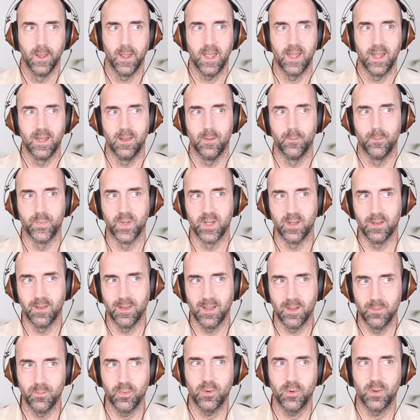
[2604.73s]
But
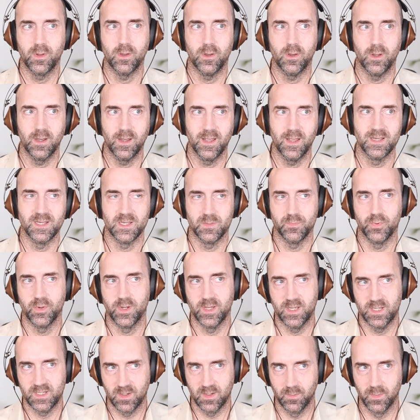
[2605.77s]
lumbrokinase is
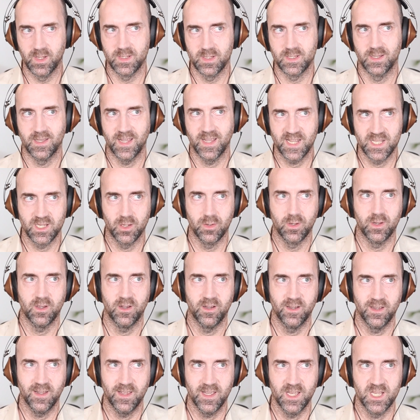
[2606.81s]
pretty similar to
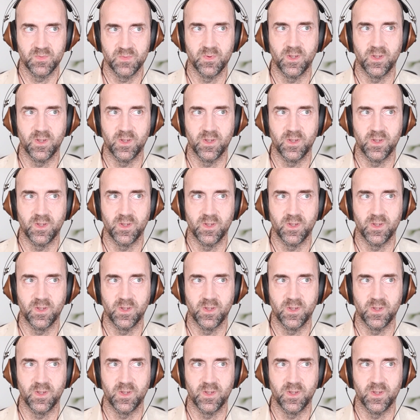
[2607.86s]
nattokinase,